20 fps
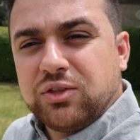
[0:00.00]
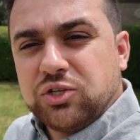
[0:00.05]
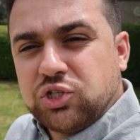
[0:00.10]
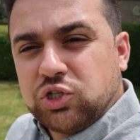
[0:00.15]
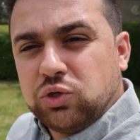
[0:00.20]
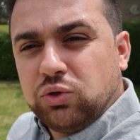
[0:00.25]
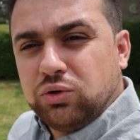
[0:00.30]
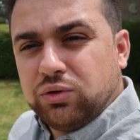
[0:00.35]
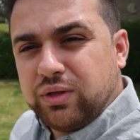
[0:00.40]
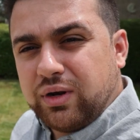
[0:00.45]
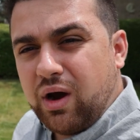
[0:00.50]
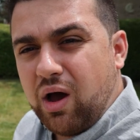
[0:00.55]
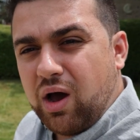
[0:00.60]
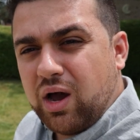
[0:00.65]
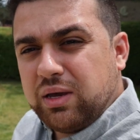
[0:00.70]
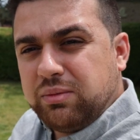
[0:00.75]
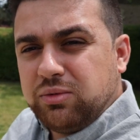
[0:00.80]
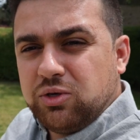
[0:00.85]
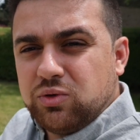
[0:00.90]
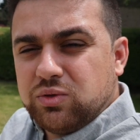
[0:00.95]
Now the scooter that
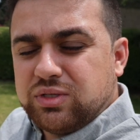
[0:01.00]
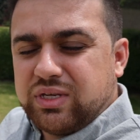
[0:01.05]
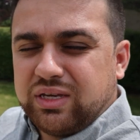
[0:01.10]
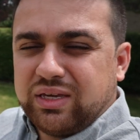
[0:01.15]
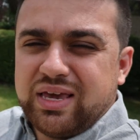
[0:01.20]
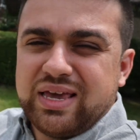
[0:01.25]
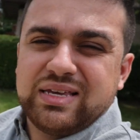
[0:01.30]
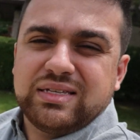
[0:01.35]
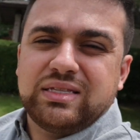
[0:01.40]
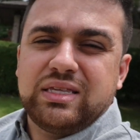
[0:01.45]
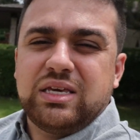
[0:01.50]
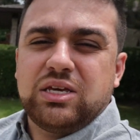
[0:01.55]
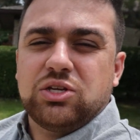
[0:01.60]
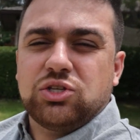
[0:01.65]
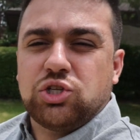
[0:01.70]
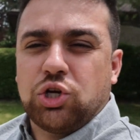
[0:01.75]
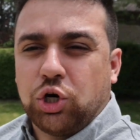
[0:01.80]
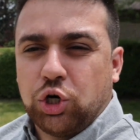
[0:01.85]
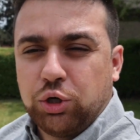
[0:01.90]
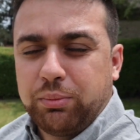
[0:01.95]
I'm using is the
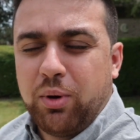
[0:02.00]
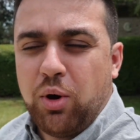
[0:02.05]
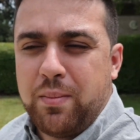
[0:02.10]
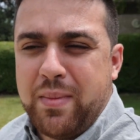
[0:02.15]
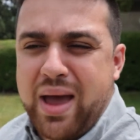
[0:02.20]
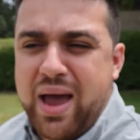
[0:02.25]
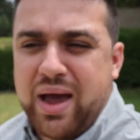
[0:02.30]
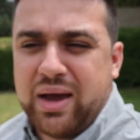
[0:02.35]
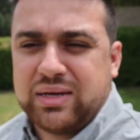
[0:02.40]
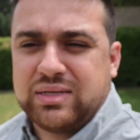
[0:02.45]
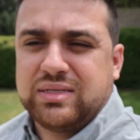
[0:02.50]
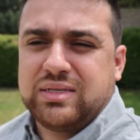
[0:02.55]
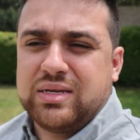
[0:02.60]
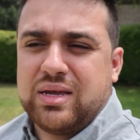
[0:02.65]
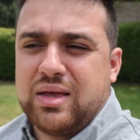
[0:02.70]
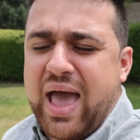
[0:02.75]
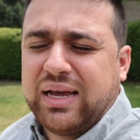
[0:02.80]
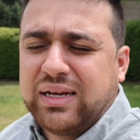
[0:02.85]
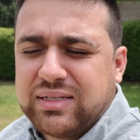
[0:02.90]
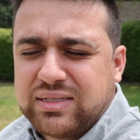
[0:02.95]

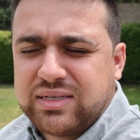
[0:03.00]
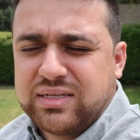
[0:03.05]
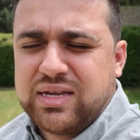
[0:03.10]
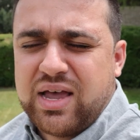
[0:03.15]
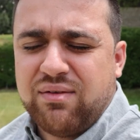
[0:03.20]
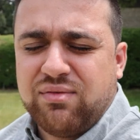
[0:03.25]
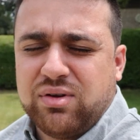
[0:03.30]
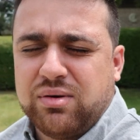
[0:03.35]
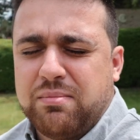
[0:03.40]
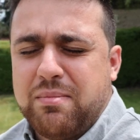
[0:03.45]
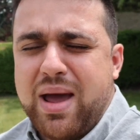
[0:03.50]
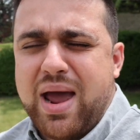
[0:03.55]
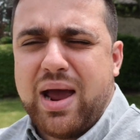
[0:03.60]
TurboAnt X seven